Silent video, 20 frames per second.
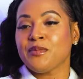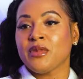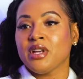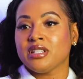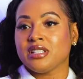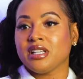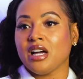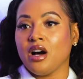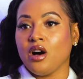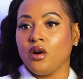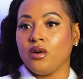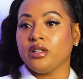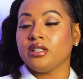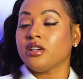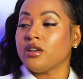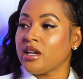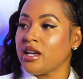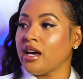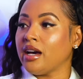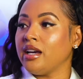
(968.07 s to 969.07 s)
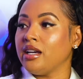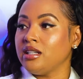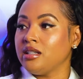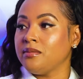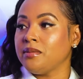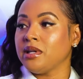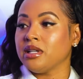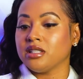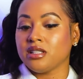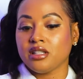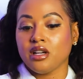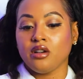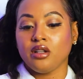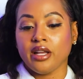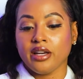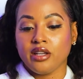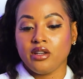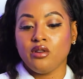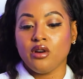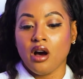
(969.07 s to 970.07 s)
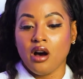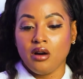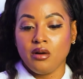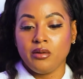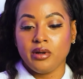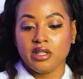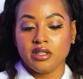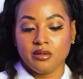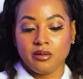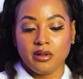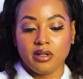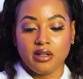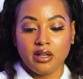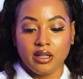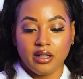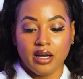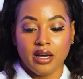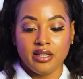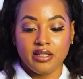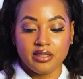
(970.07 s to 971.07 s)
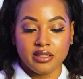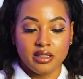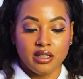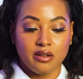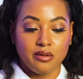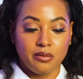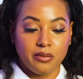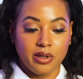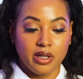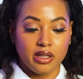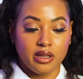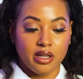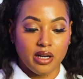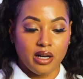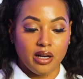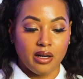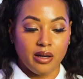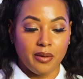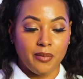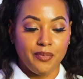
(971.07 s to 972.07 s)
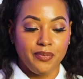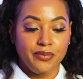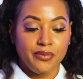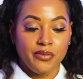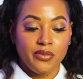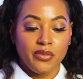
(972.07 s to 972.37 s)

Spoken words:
so yeah, it depends. So like you always want to align yourself with a